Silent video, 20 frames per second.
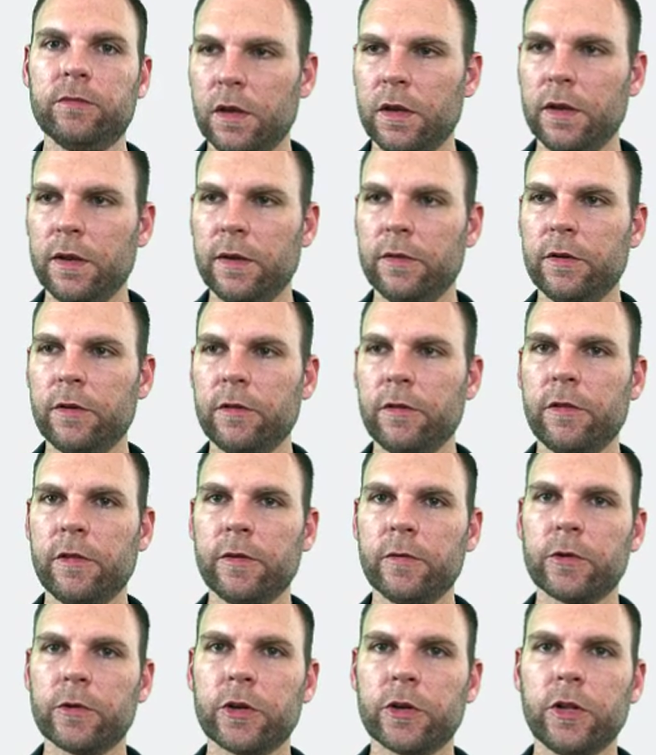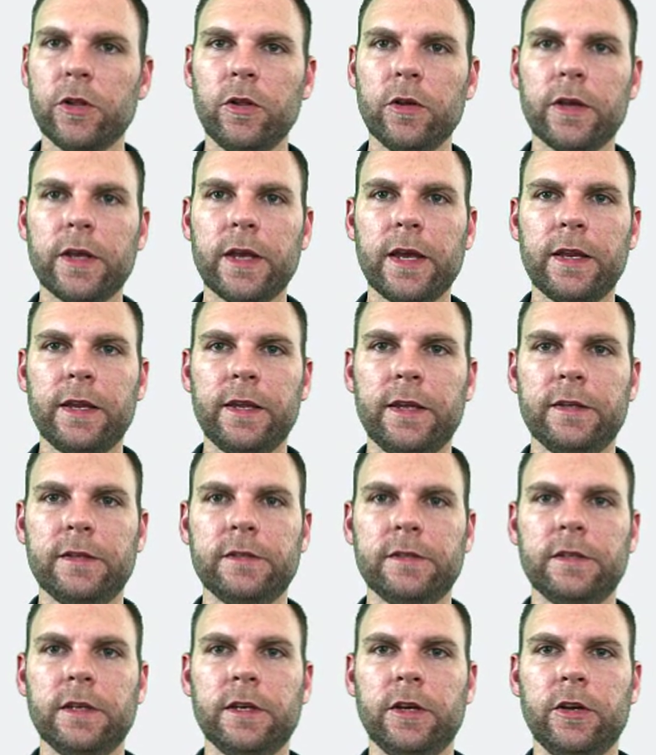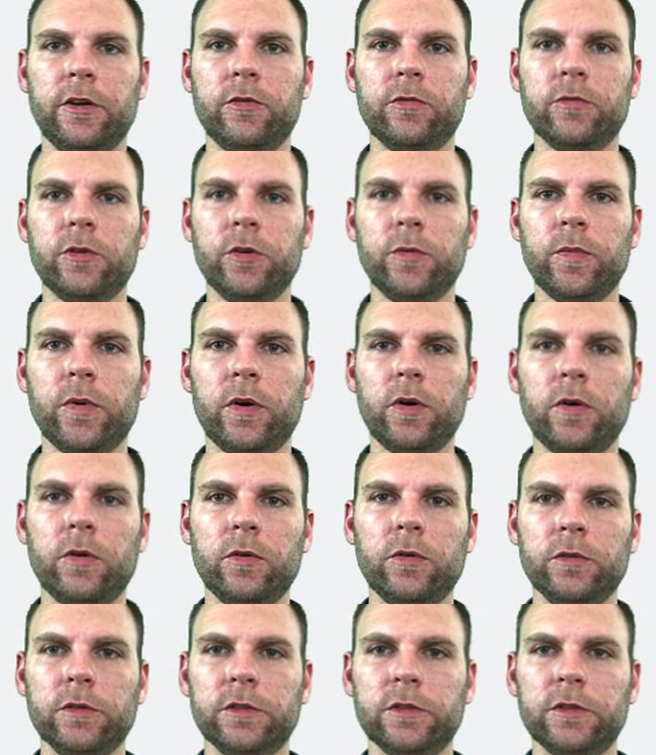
Now, another thing we're going to look at is group hold.